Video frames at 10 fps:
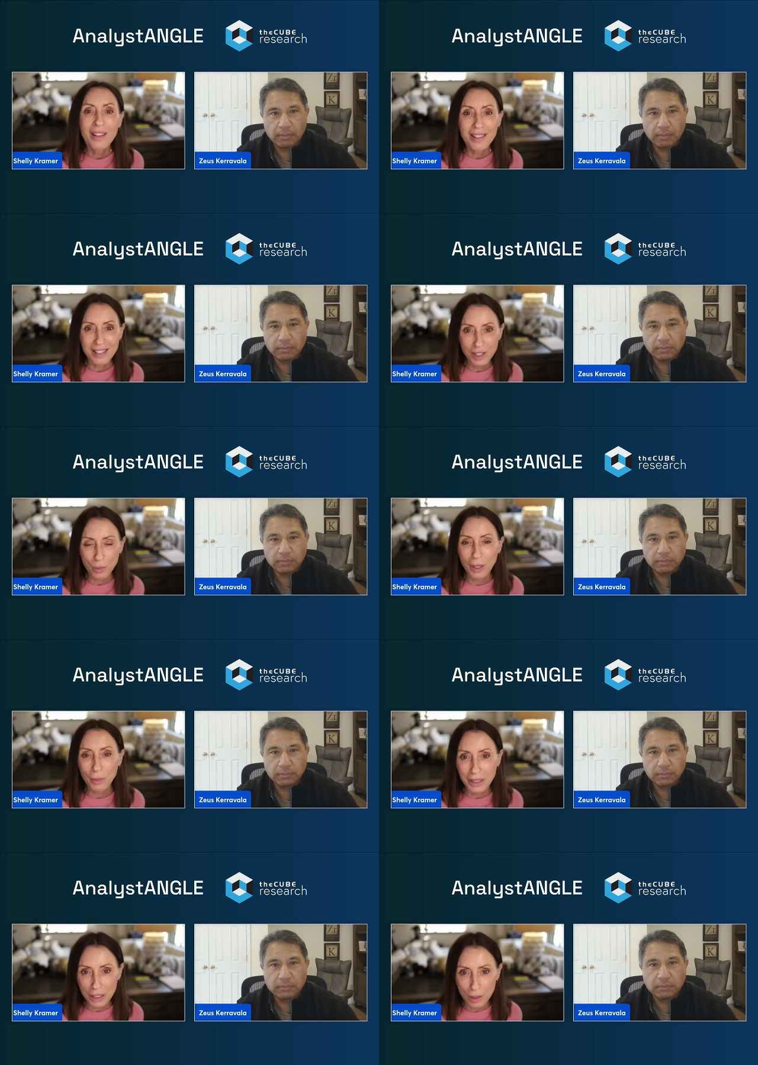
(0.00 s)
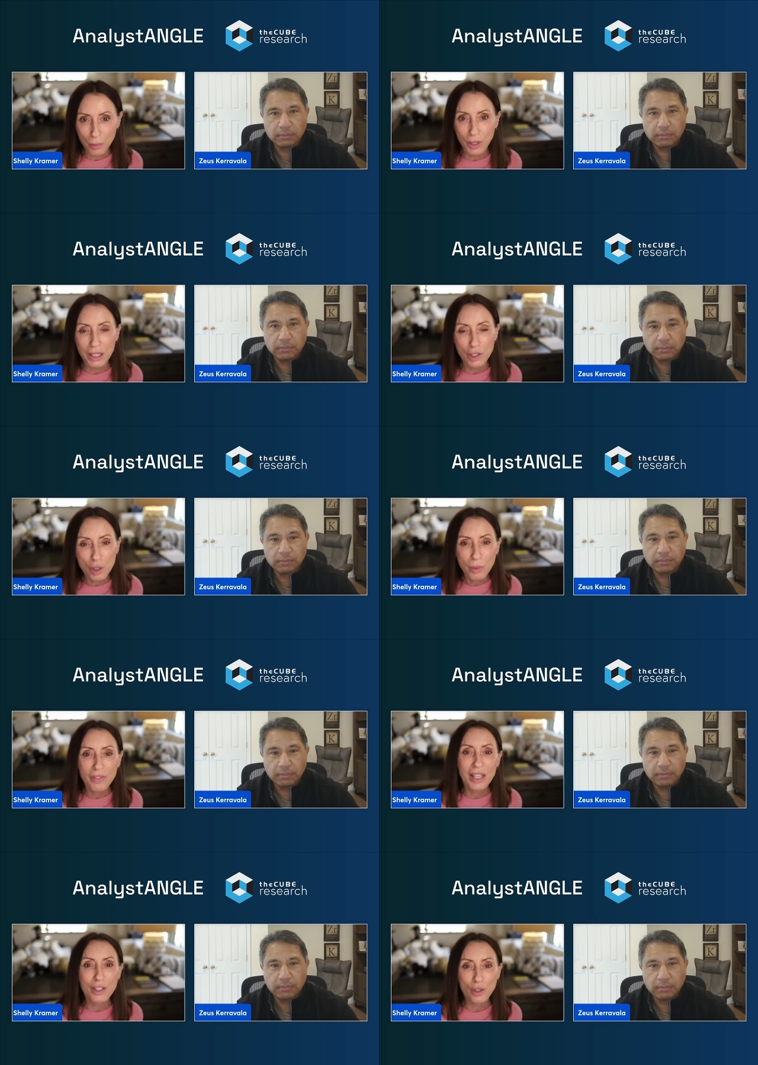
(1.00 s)
Speaker 1: this is where we need to bring in a
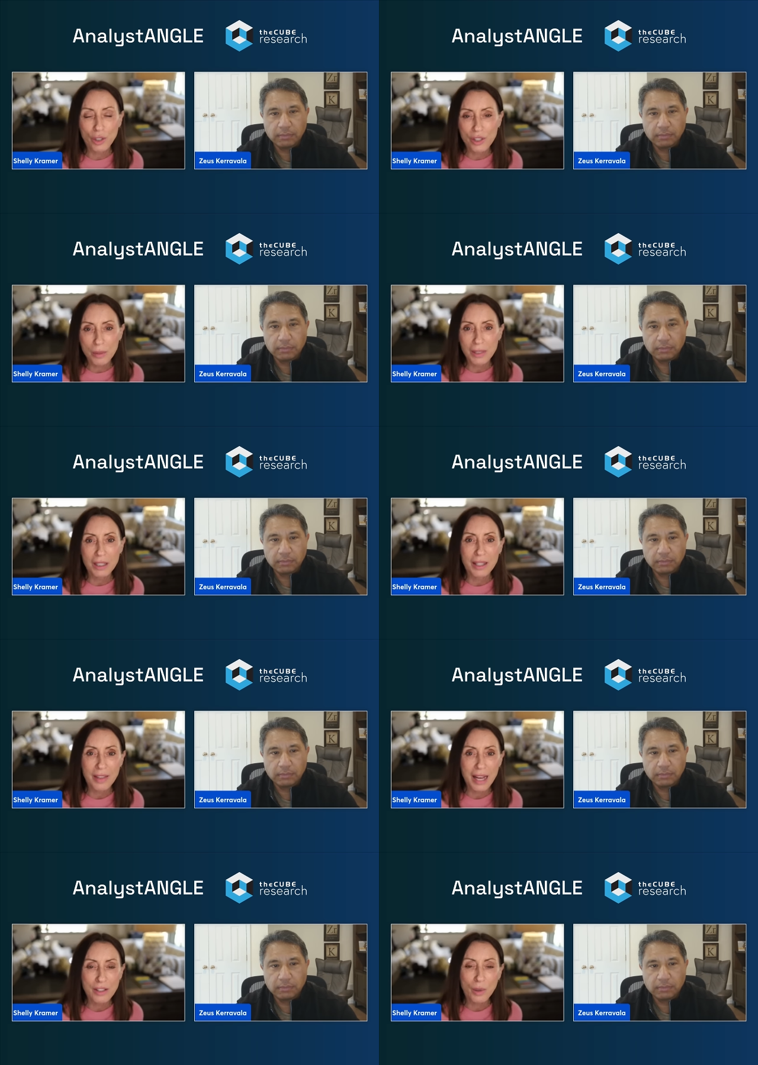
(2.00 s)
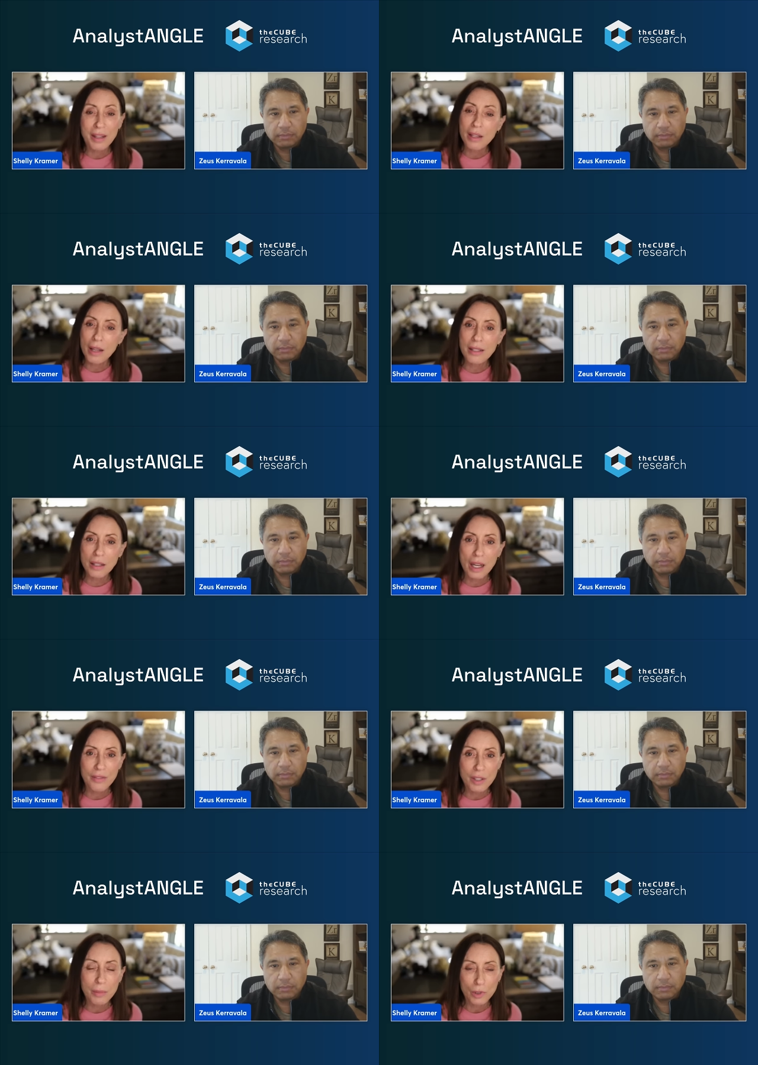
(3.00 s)
supervisor or something like that. So I think that's kind of
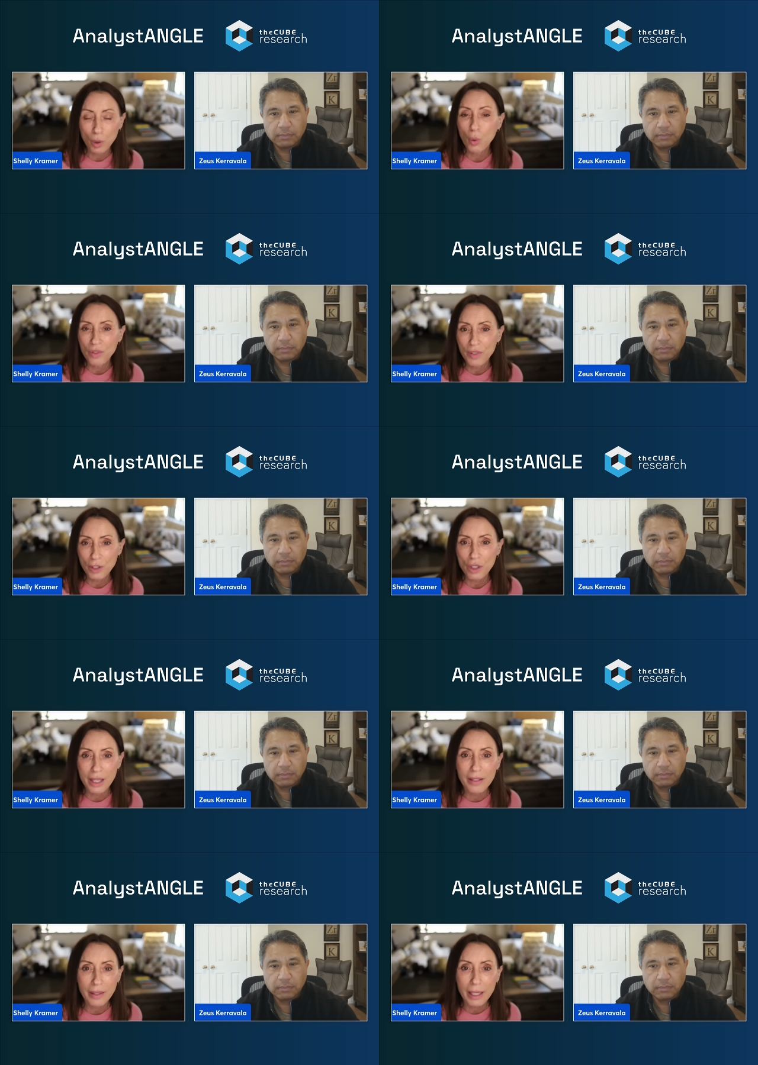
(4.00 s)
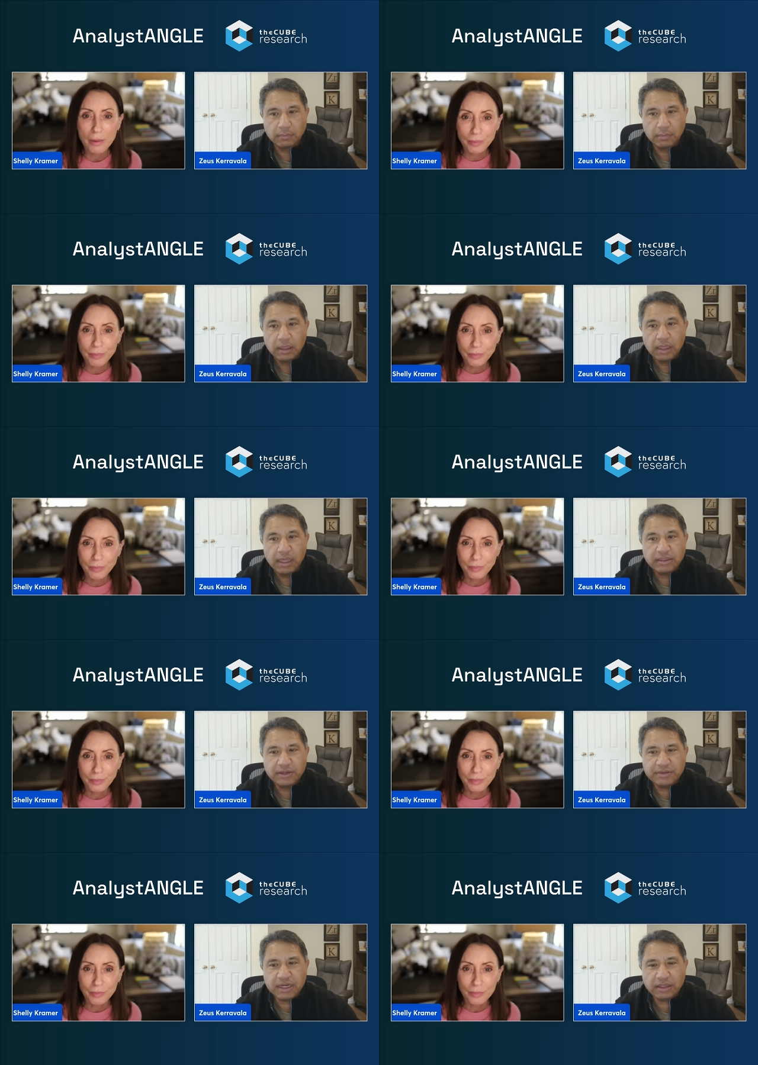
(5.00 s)
some cool functionality.
Speaker 2: It's
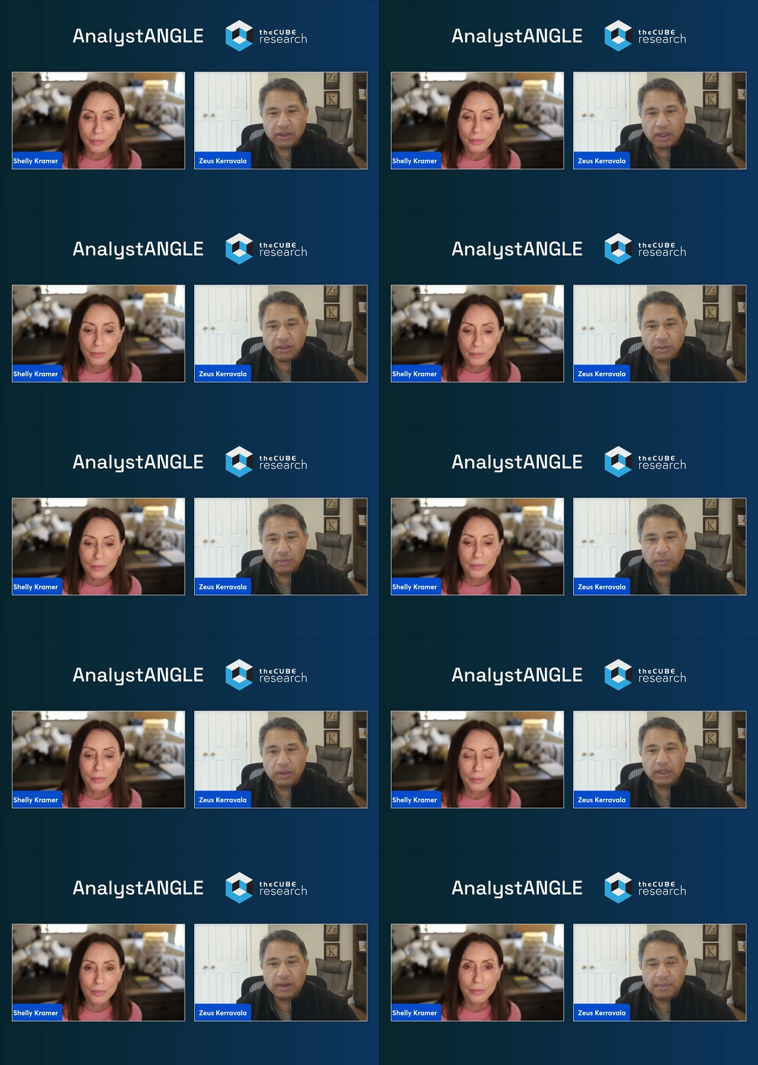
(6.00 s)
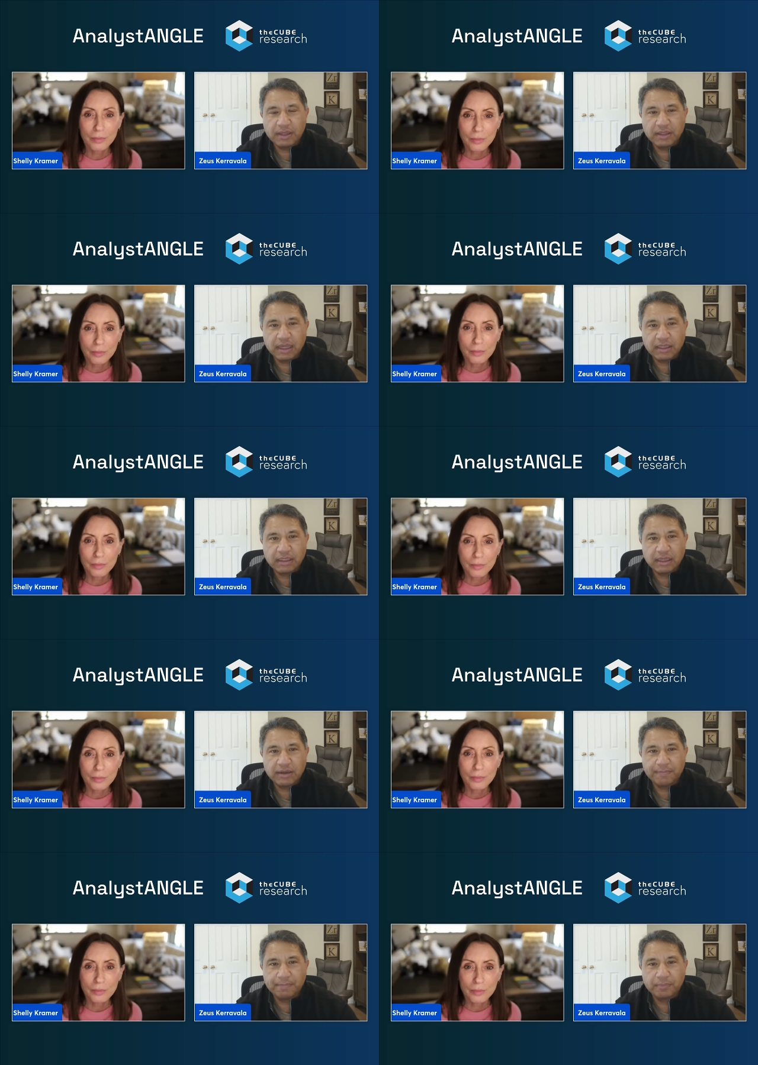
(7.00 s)
interesting. I talked to one company that
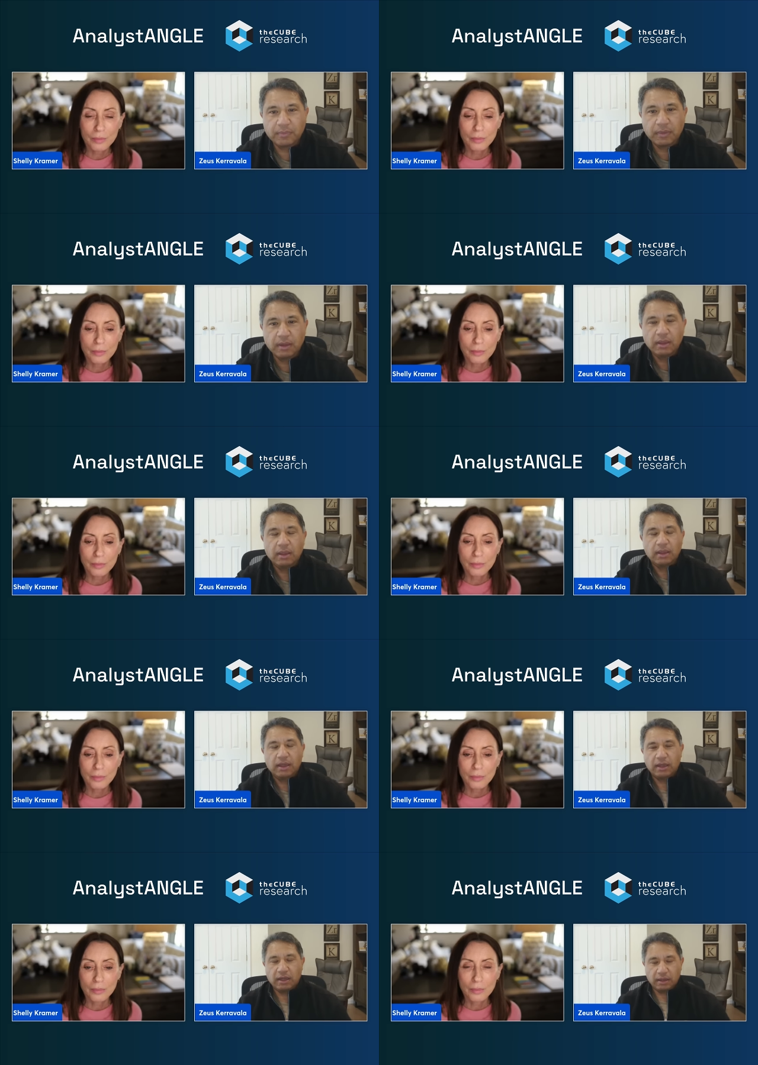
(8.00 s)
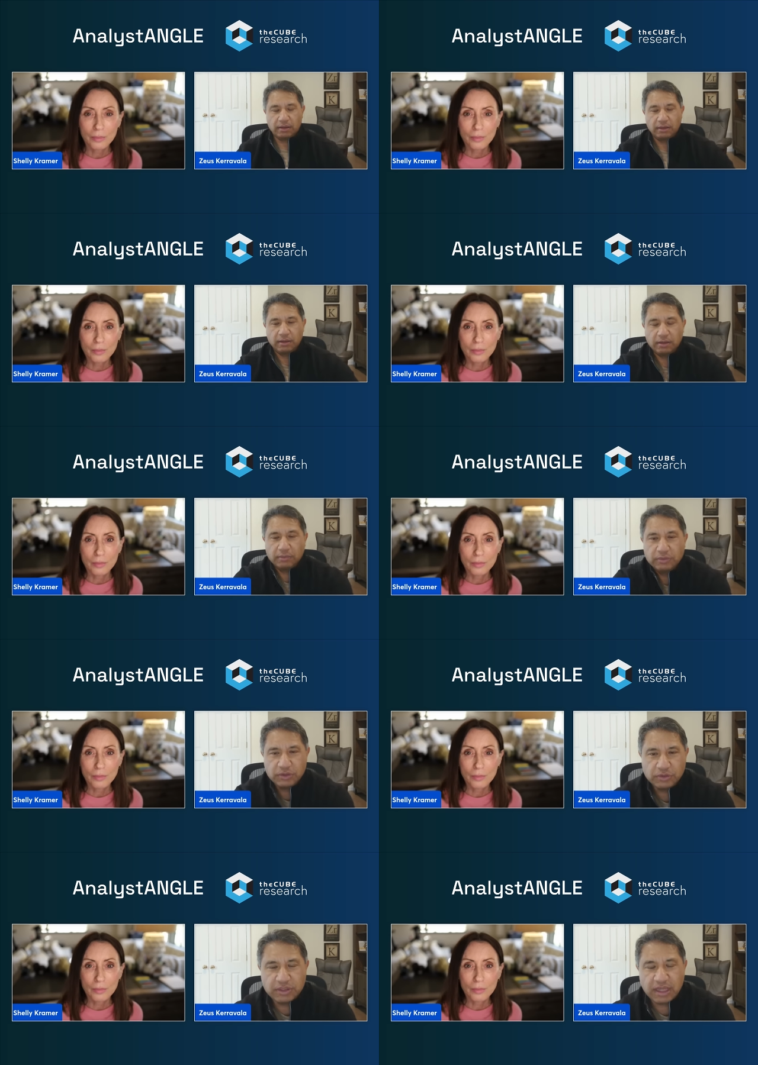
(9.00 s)
um, uh, was
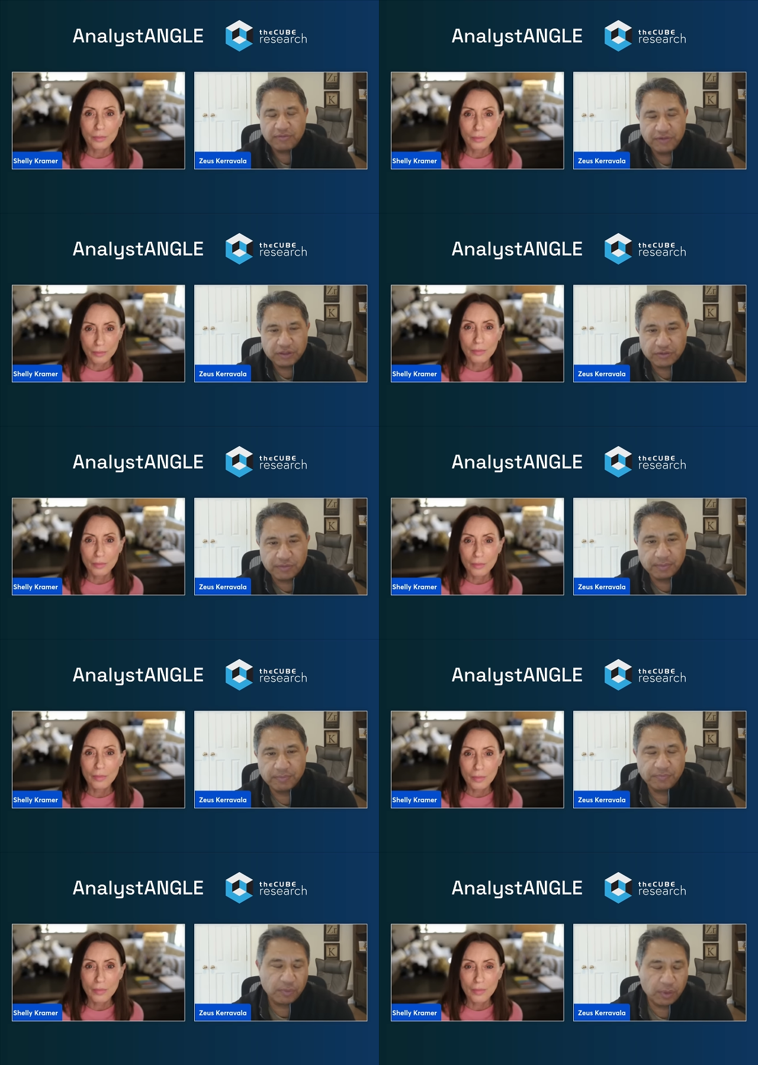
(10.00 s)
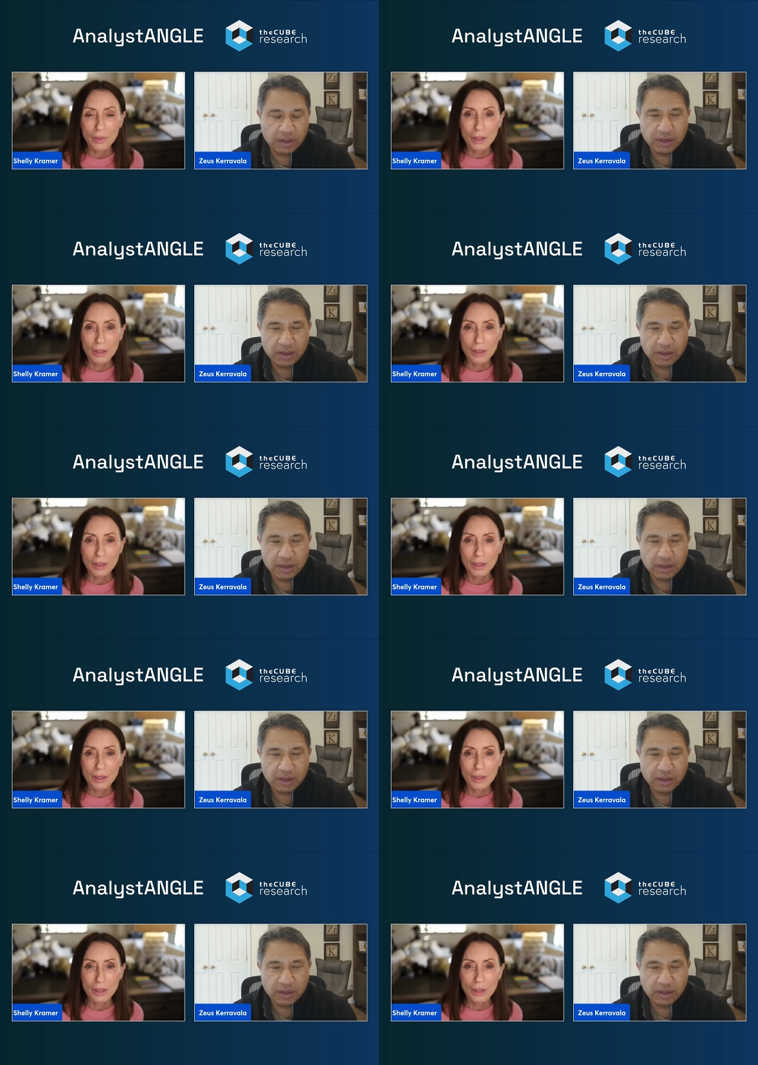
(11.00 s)
using that feature from, from one of the